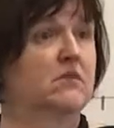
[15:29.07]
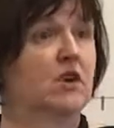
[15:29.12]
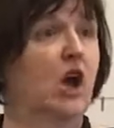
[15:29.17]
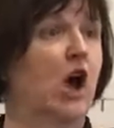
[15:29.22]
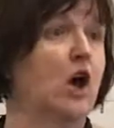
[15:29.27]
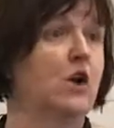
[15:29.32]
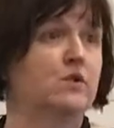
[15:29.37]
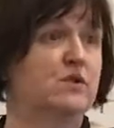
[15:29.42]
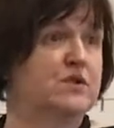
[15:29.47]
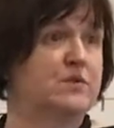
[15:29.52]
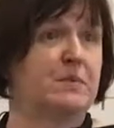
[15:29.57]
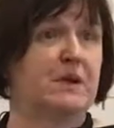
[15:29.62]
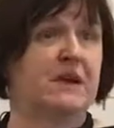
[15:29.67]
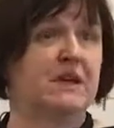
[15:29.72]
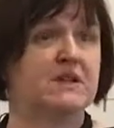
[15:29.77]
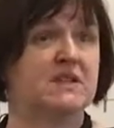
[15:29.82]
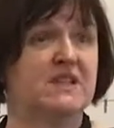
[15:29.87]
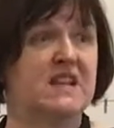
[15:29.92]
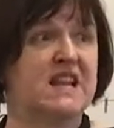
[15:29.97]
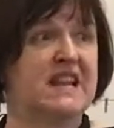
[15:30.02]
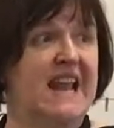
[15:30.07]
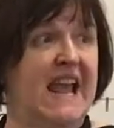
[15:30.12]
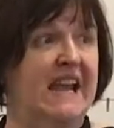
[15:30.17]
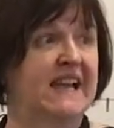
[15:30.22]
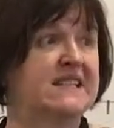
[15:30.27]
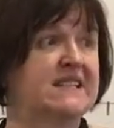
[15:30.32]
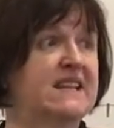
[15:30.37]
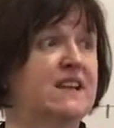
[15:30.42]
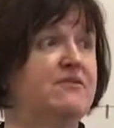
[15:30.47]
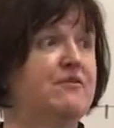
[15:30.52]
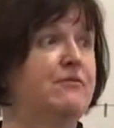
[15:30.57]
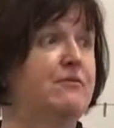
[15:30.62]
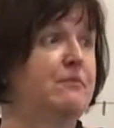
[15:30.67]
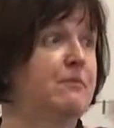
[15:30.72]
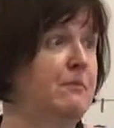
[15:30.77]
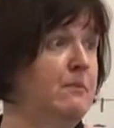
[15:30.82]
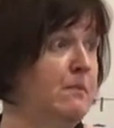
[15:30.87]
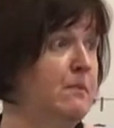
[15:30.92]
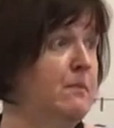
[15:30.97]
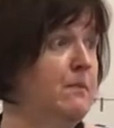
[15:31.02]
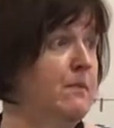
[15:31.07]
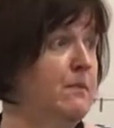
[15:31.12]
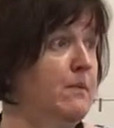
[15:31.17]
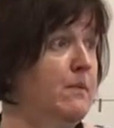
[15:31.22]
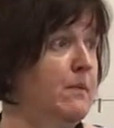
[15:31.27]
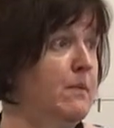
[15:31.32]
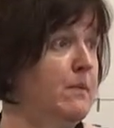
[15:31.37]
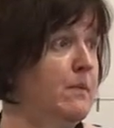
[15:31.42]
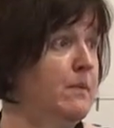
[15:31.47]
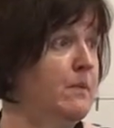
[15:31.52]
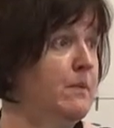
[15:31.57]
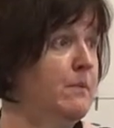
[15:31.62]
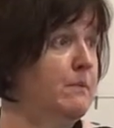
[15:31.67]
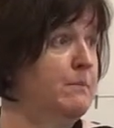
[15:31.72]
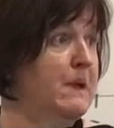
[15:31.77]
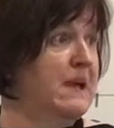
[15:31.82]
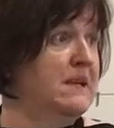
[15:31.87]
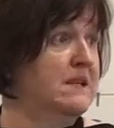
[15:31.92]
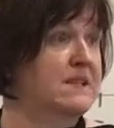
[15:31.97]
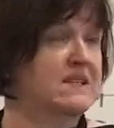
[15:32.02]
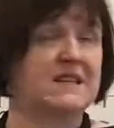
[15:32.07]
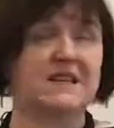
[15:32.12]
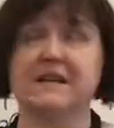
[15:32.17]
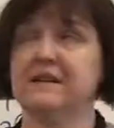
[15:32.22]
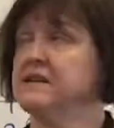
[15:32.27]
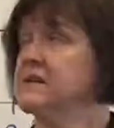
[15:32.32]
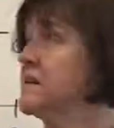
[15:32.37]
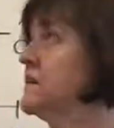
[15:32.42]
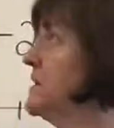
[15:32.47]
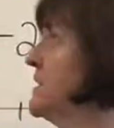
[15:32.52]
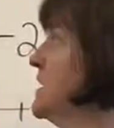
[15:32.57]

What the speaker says: goes because the negative beats it.